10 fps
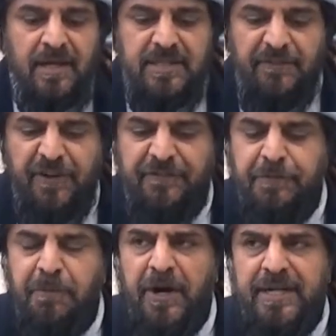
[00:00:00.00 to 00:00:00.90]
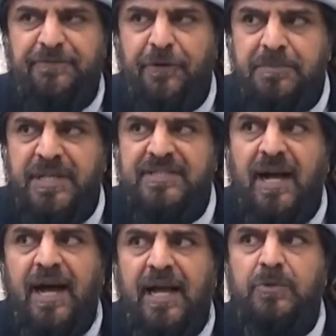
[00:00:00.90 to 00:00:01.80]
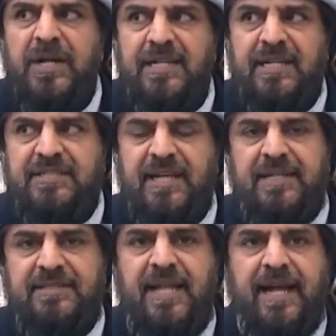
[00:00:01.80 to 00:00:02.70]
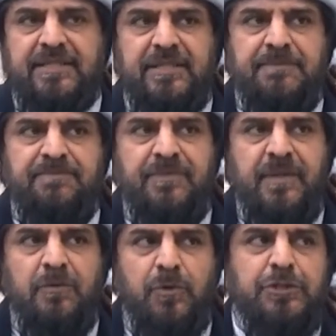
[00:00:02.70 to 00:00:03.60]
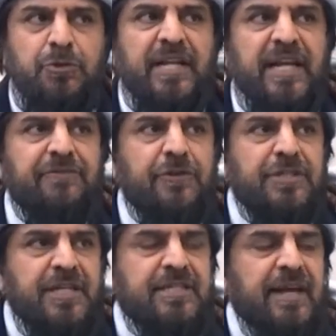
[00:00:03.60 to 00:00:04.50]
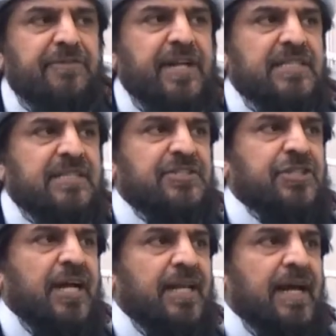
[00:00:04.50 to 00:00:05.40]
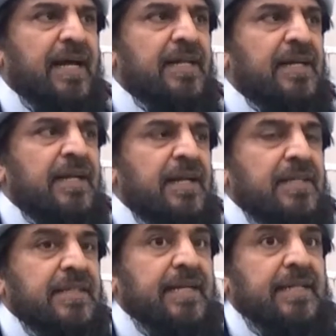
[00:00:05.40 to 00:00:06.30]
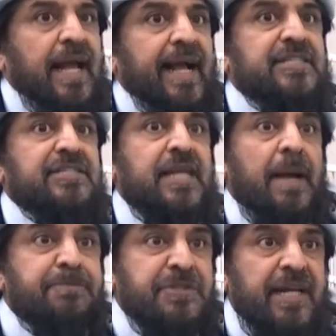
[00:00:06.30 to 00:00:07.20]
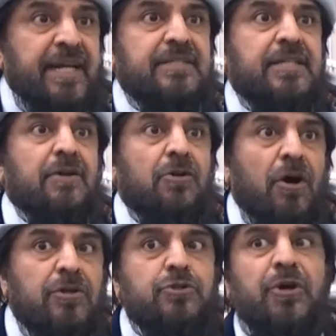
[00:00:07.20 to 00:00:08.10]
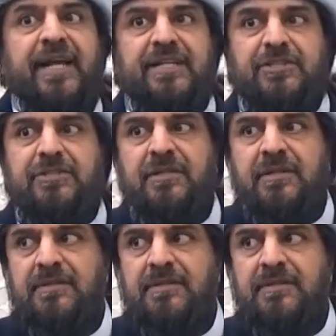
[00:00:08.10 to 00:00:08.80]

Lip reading: the fifth point from this ayah we understand that, which will give you the evidence inshallah, that accepting the wrongdoings,